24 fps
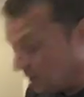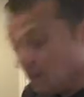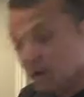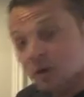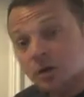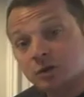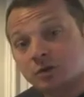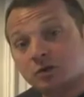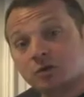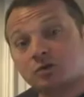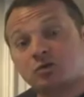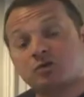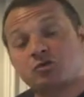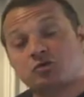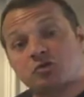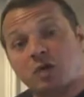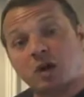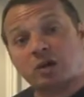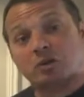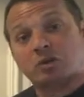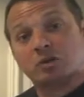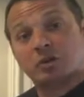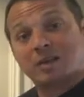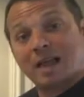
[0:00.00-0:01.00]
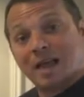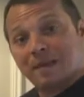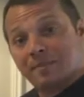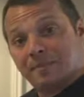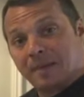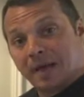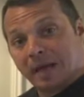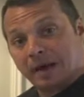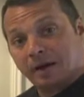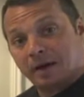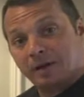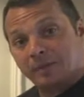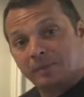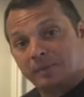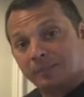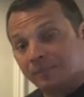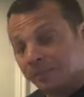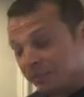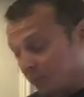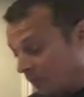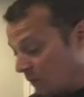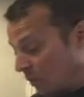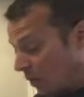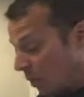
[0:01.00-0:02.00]
to structure that better?
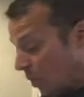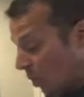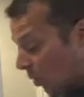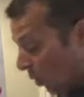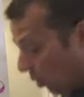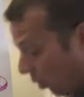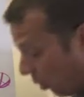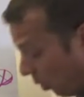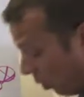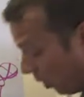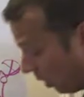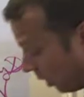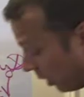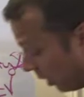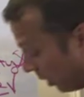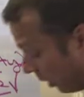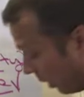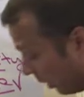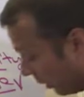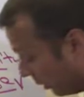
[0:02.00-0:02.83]
Or are